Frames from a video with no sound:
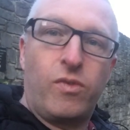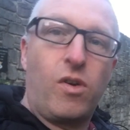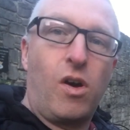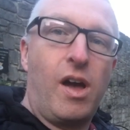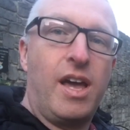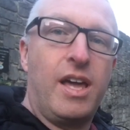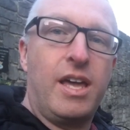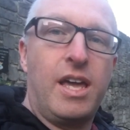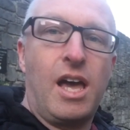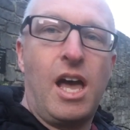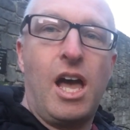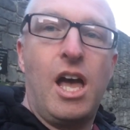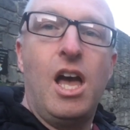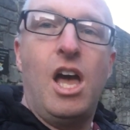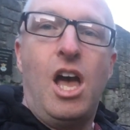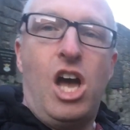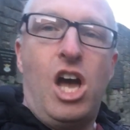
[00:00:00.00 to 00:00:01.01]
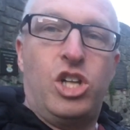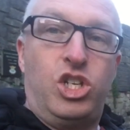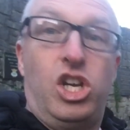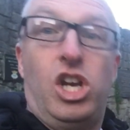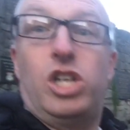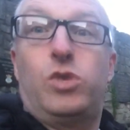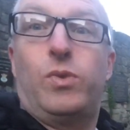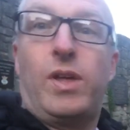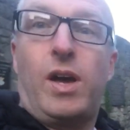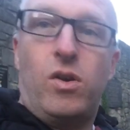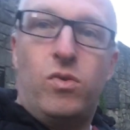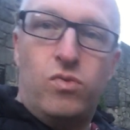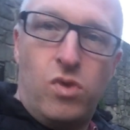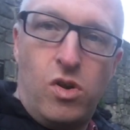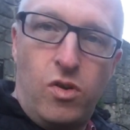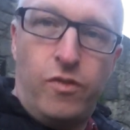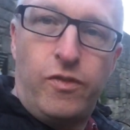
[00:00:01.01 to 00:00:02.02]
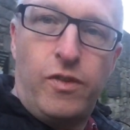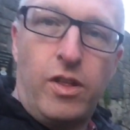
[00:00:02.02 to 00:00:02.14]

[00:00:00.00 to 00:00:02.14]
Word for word: We've got a, uh, a church without a roof,